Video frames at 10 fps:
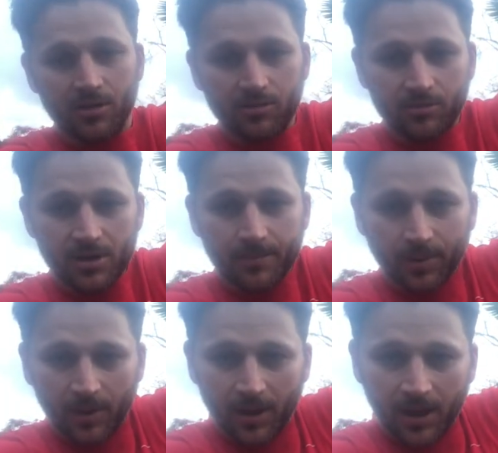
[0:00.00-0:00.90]
grip
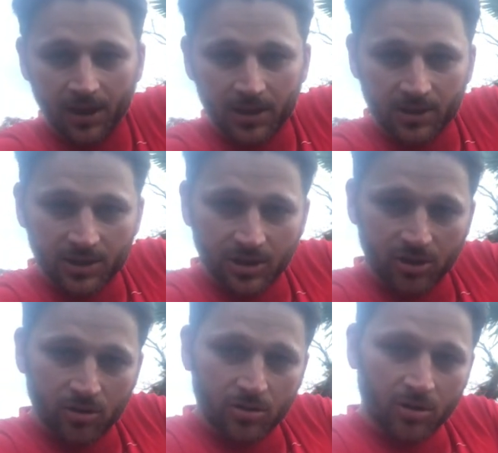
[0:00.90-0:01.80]
and
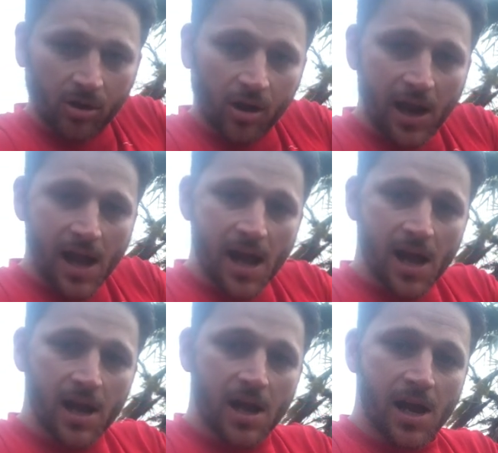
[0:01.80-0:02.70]

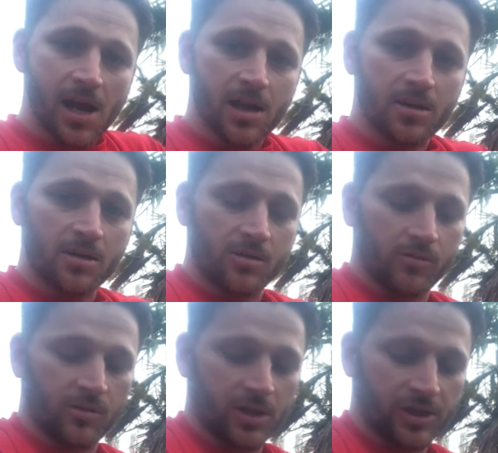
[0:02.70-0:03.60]
drag
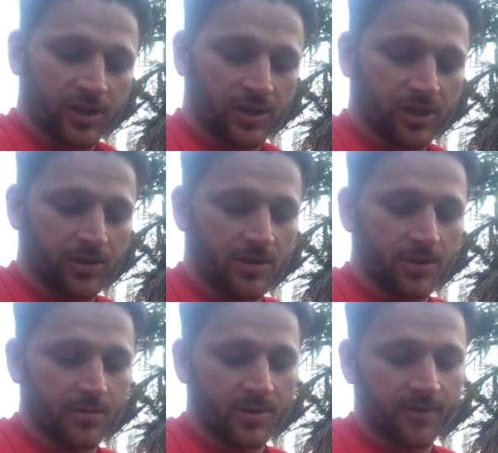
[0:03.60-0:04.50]
across, so a
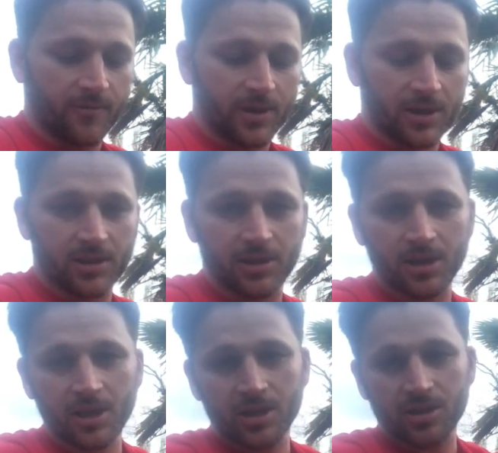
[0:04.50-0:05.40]
little bit of working the
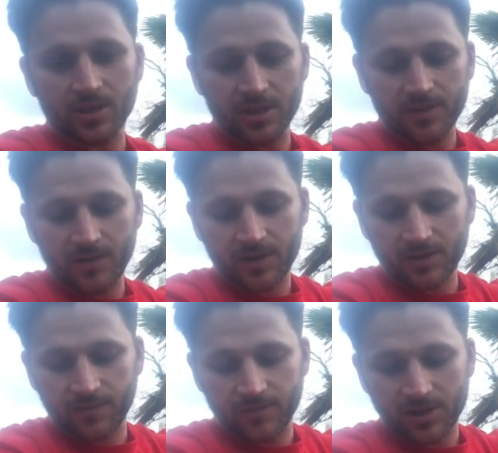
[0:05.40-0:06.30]

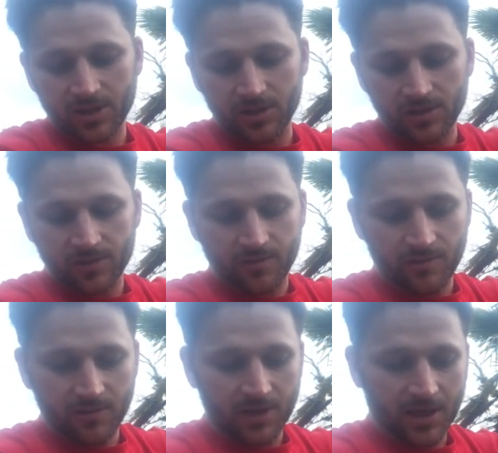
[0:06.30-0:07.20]
transverse frictions
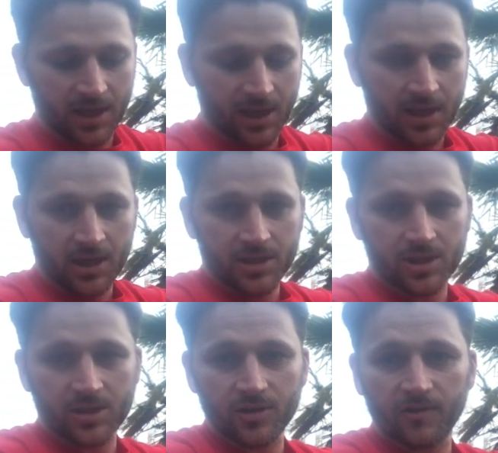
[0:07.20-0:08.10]
through there,
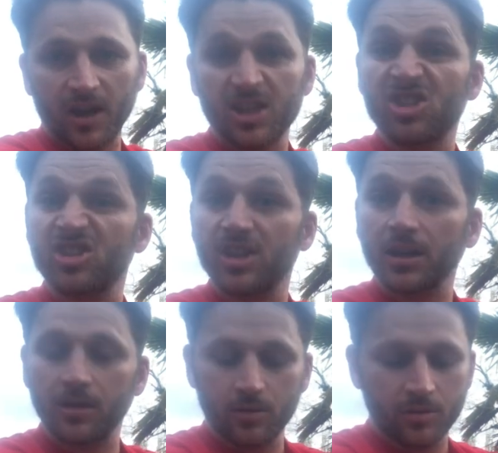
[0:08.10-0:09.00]
just sort of
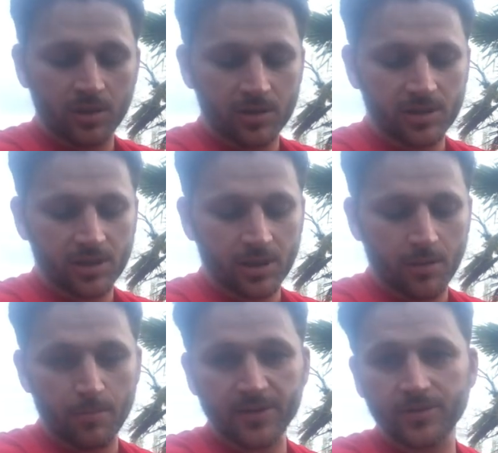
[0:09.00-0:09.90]
unsticking all those
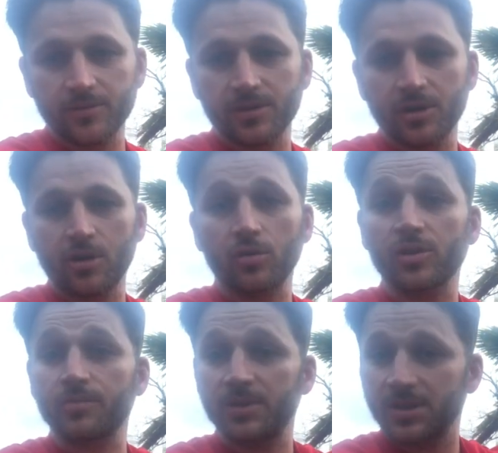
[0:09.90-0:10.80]
muscles and
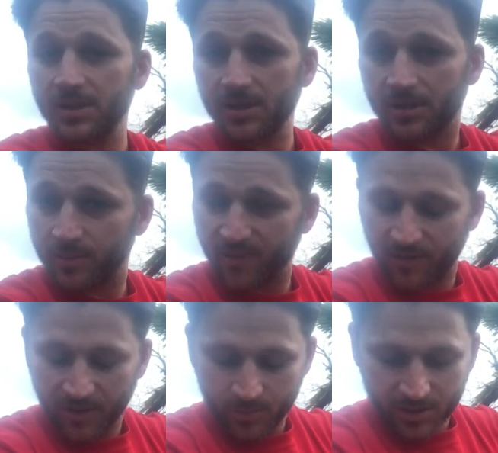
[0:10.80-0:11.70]
cross bridges
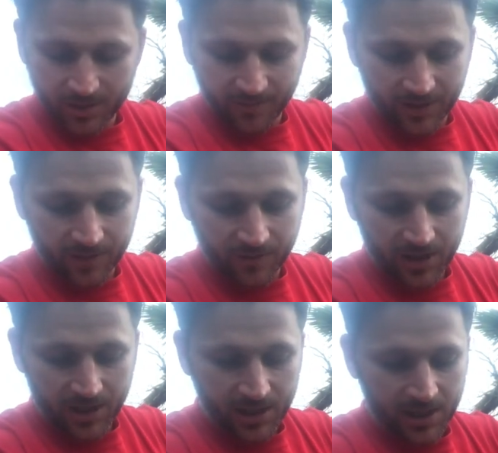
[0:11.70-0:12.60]
which have
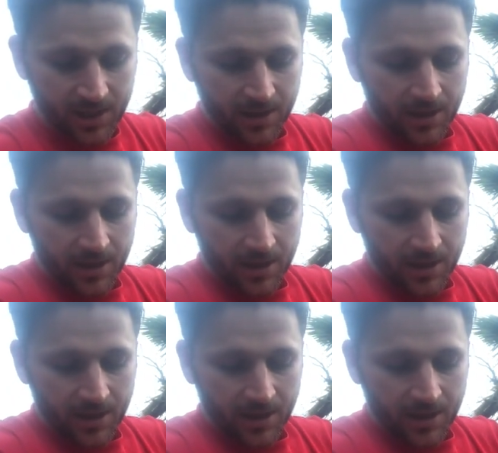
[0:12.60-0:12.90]
inadvertently